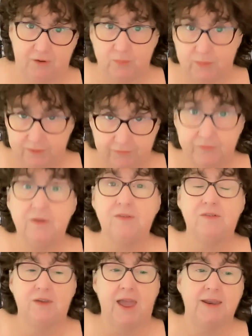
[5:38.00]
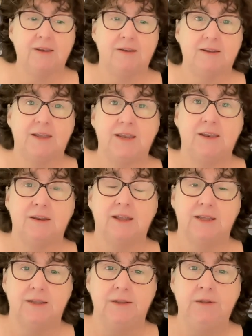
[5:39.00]
the 21st, and indeed
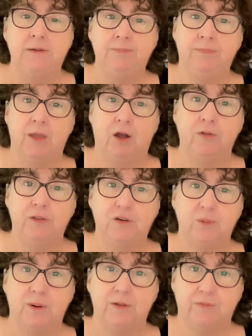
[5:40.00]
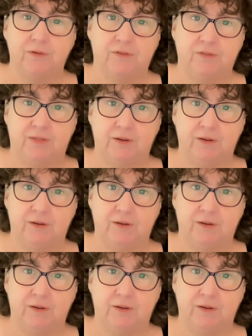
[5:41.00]
on the 21st